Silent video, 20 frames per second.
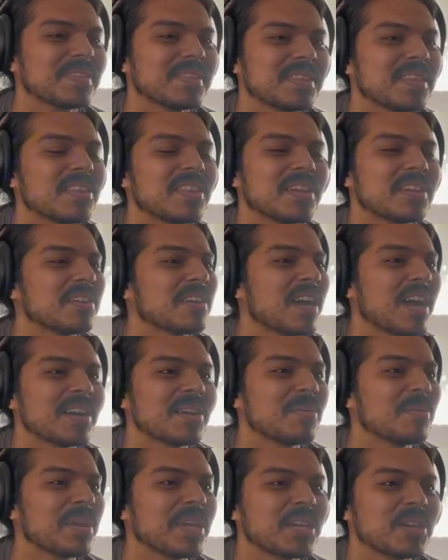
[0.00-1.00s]
they know how to
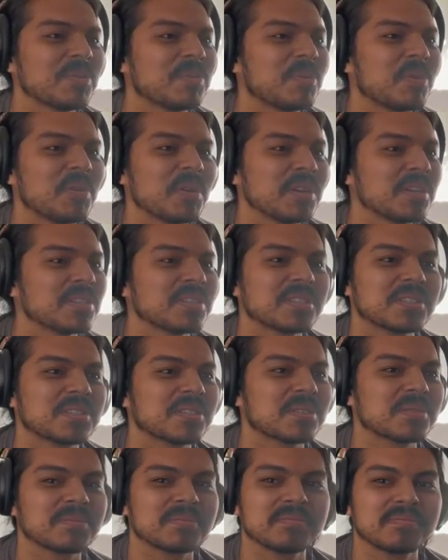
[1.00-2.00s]
make a point just
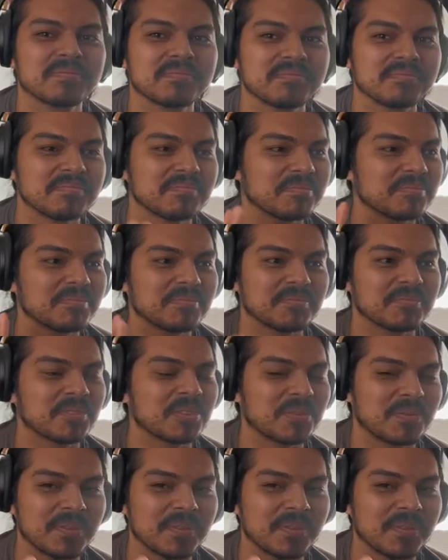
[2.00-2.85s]
with